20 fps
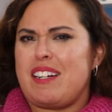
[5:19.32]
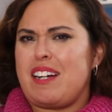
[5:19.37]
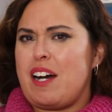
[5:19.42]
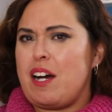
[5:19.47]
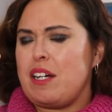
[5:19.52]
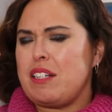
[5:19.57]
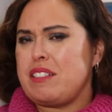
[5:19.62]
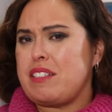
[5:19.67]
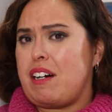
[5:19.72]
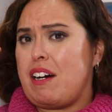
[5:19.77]
co
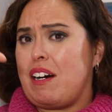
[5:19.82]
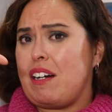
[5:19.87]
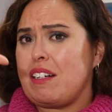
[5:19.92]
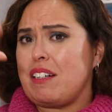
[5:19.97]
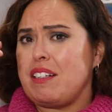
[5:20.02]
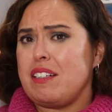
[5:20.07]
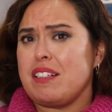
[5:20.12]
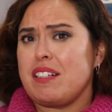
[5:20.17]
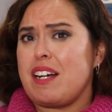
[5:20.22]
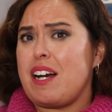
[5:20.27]

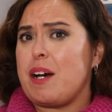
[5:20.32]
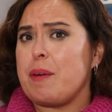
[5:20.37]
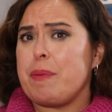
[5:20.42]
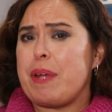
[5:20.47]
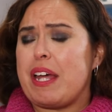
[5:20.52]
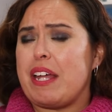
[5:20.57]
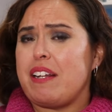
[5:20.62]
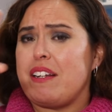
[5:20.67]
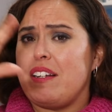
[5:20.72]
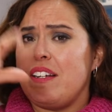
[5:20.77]
talk,
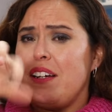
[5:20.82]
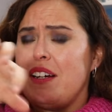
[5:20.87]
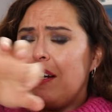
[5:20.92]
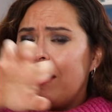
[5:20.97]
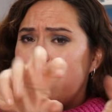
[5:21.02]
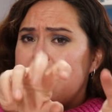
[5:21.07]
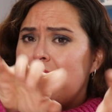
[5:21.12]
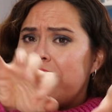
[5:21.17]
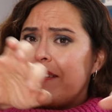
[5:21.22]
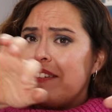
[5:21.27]
comment,
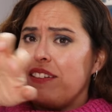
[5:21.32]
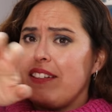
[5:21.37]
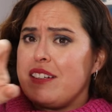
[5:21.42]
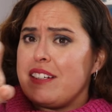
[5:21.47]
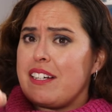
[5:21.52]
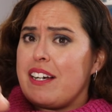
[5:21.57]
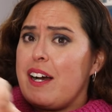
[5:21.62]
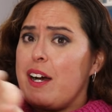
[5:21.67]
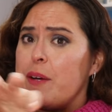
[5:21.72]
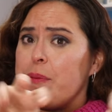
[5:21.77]

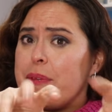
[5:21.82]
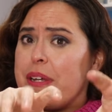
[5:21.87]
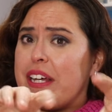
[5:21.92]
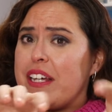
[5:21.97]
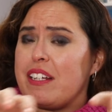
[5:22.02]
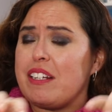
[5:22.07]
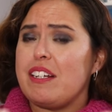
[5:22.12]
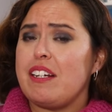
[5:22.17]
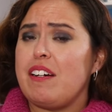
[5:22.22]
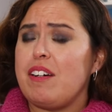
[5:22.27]

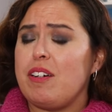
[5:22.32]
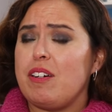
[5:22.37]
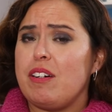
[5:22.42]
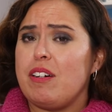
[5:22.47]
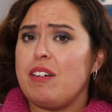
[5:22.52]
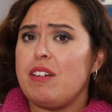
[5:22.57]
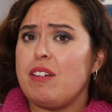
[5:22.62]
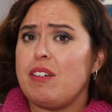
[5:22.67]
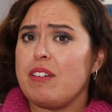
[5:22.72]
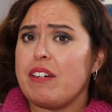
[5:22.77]
comment.
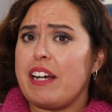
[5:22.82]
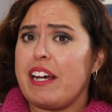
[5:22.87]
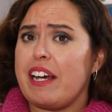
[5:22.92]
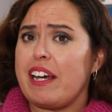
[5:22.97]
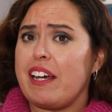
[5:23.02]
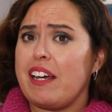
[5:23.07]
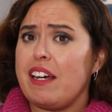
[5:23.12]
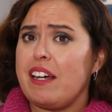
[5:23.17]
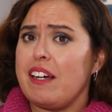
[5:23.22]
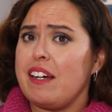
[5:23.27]
Oh,
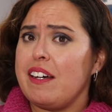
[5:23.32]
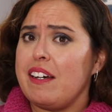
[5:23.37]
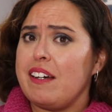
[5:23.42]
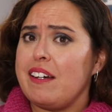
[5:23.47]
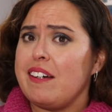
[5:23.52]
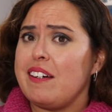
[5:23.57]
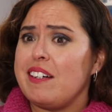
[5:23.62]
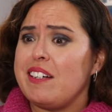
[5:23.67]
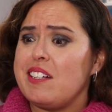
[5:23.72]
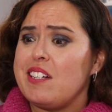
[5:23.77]
okay.
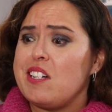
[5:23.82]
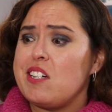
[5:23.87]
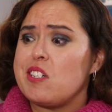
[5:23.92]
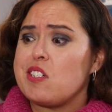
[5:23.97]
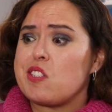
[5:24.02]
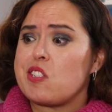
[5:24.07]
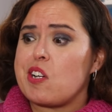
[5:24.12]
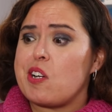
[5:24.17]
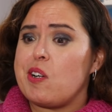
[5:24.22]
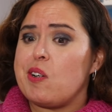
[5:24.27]

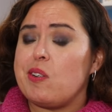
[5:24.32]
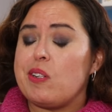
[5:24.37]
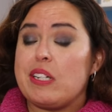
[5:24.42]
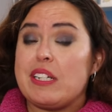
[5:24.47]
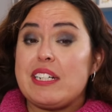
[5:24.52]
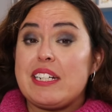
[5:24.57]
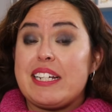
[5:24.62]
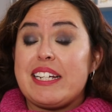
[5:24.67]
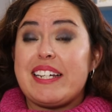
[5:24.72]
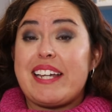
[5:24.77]
So,
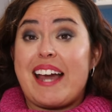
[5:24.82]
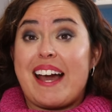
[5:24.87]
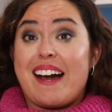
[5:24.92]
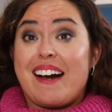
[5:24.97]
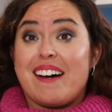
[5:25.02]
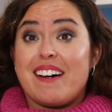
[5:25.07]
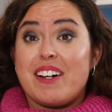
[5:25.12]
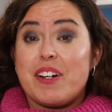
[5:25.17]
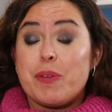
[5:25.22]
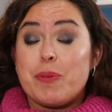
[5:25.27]

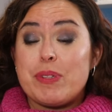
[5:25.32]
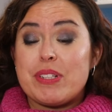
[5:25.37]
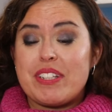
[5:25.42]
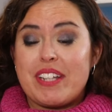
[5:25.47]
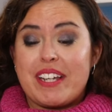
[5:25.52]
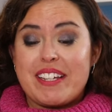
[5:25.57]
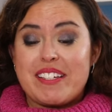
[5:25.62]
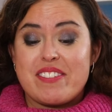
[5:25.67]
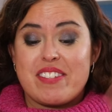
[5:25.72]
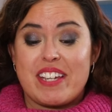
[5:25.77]
yeah,
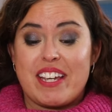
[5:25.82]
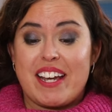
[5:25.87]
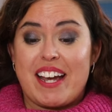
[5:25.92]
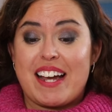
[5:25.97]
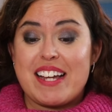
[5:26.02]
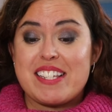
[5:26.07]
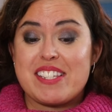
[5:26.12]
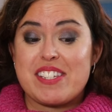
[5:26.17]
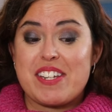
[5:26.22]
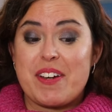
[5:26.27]
we'll see you
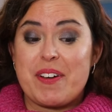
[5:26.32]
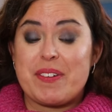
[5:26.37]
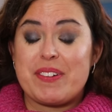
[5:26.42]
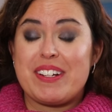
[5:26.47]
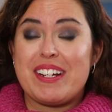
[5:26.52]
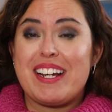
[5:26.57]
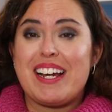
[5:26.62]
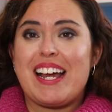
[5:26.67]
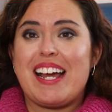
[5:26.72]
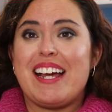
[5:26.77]
guys
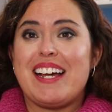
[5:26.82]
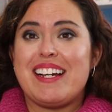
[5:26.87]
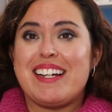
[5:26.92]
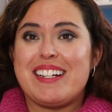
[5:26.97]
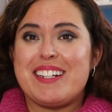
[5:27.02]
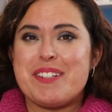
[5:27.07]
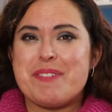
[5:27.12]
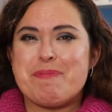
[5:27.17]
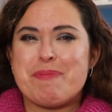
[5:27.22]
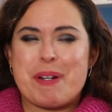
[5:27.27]
soon.
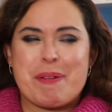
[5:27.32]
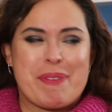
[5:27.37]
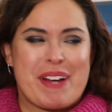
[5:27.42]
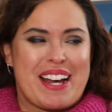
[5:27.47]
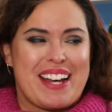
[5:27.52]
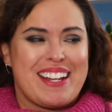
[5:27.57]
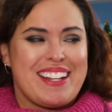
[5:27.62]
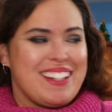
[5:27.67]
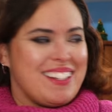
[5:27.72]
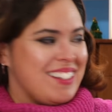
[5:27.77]

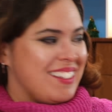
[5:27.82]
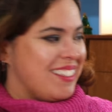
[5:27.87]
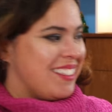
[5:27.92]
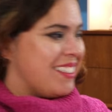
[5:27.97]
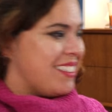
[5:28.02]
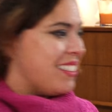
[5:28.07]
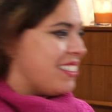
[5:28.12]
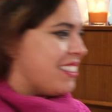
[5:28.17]
Bye-bye.